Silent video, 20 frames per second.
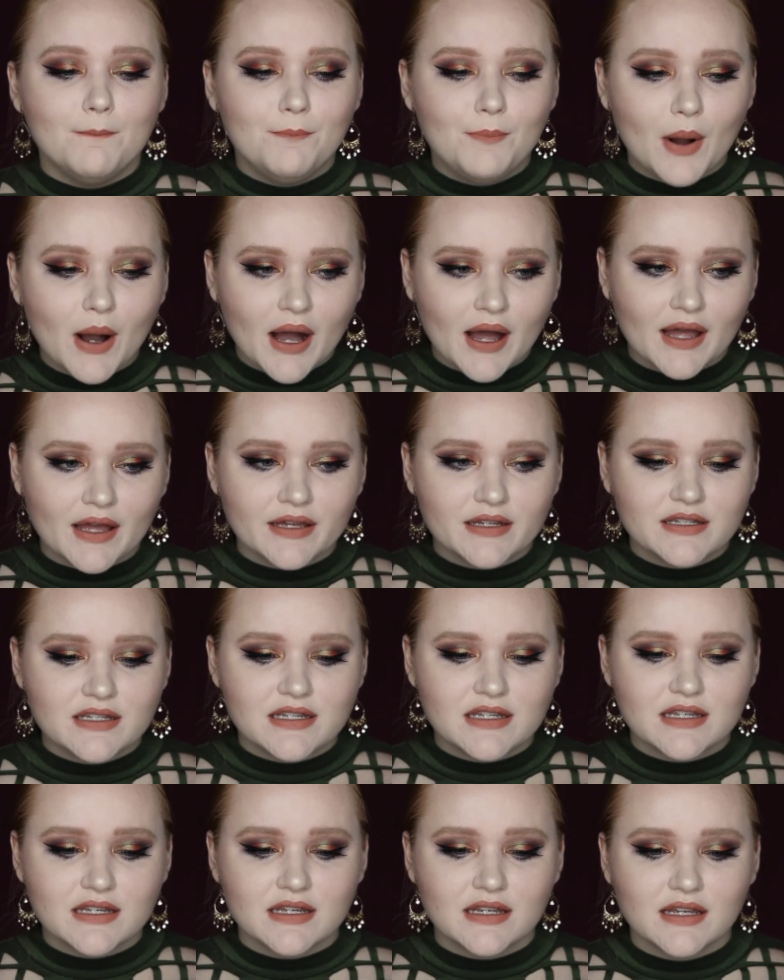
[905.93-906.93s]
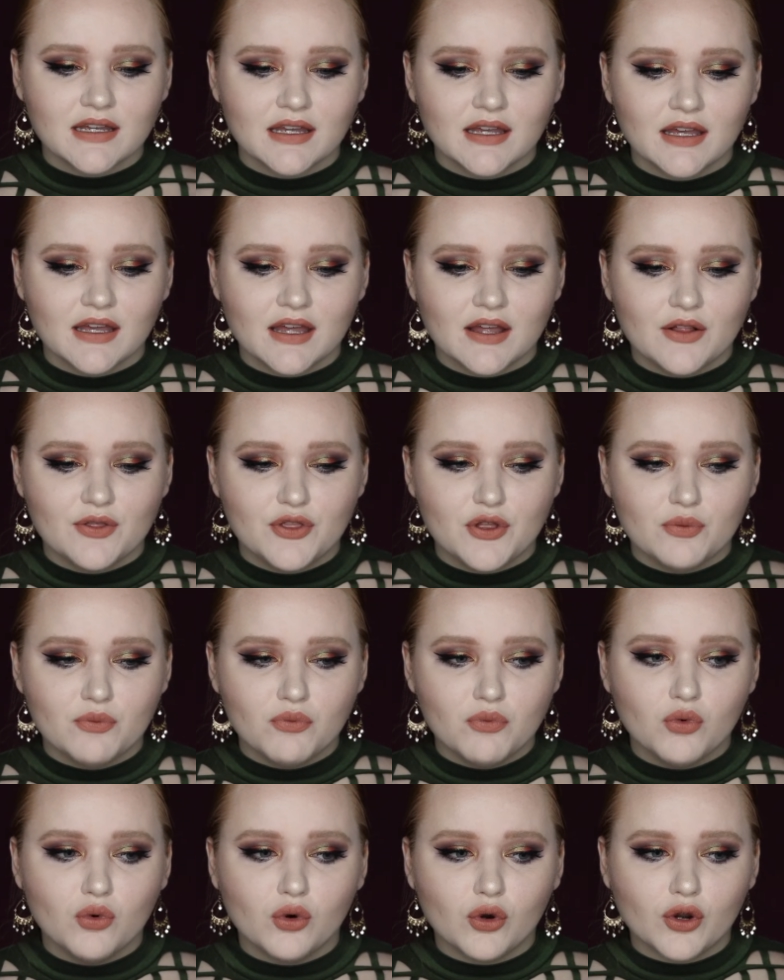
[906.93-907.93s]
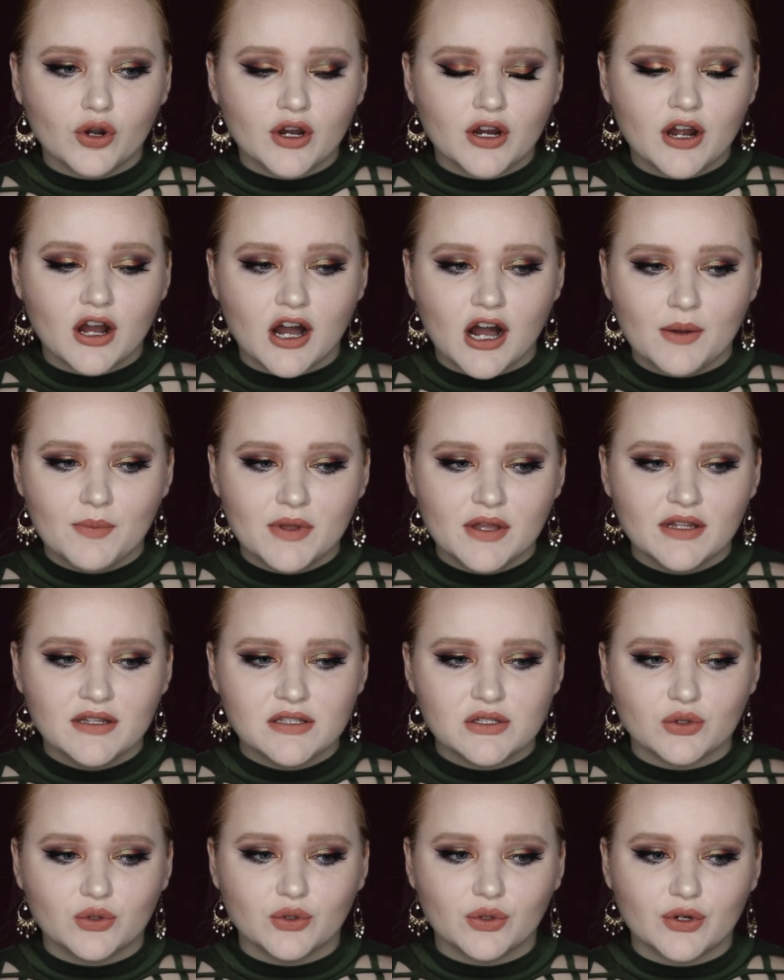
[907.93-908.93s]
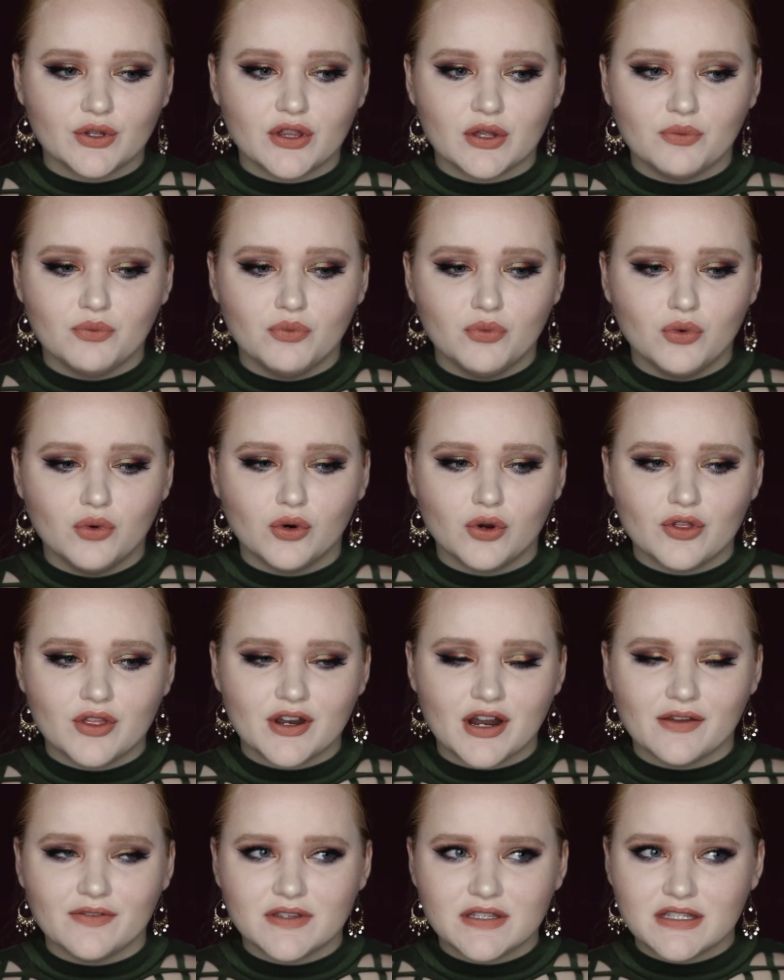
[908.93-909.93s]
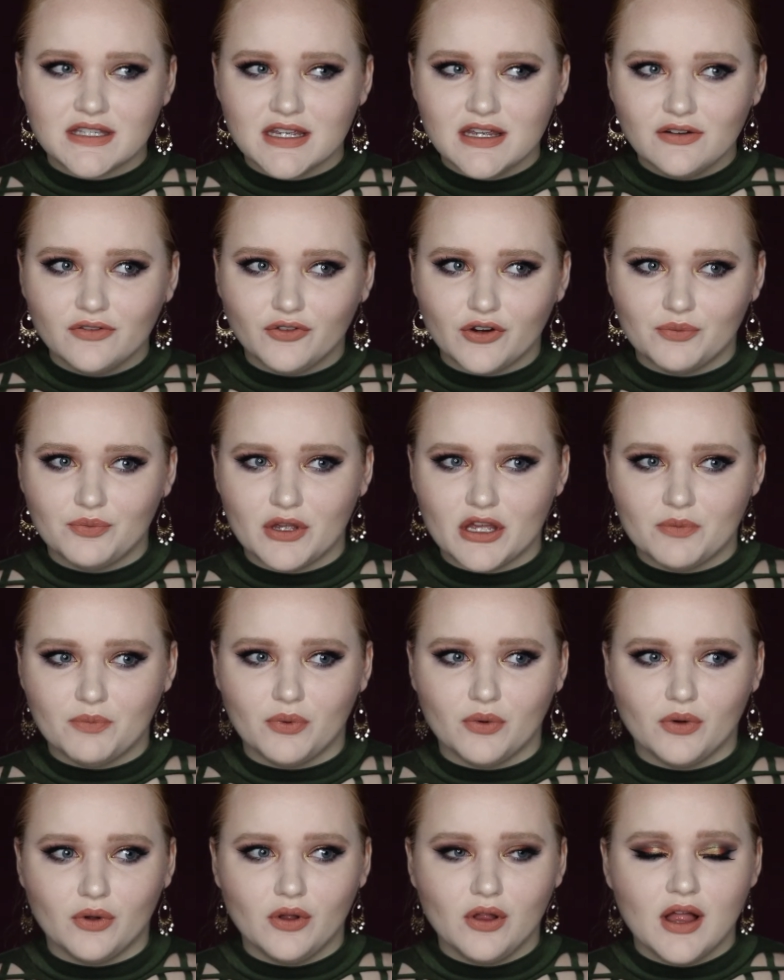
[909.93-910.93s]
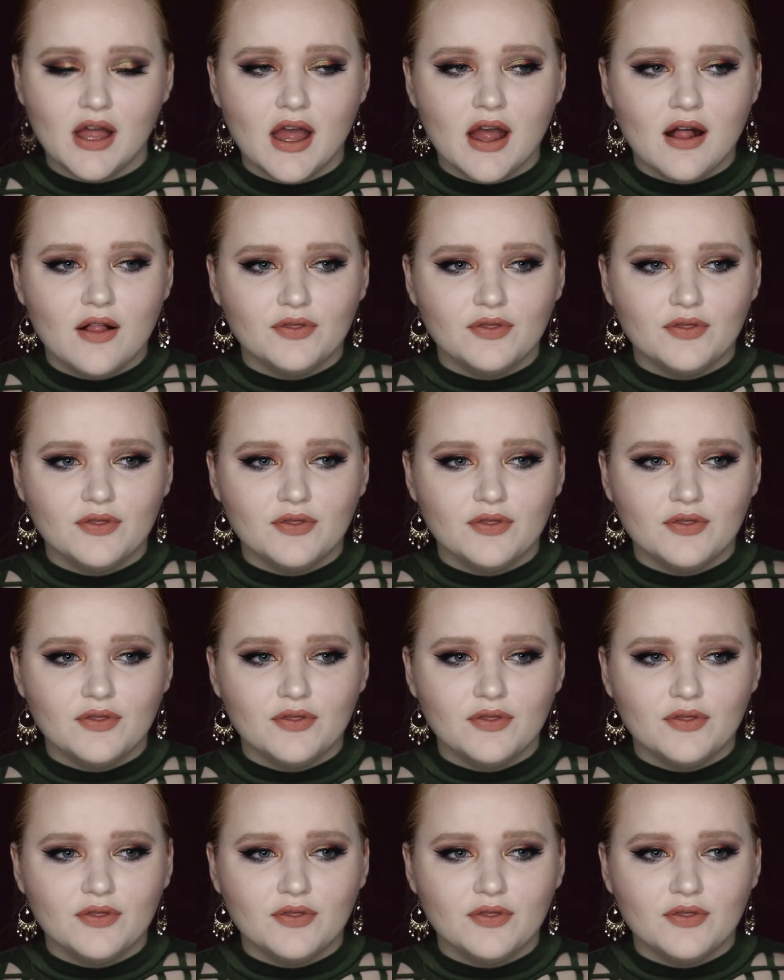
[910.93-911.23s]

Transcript: But the more comments or the more that I've seen from people,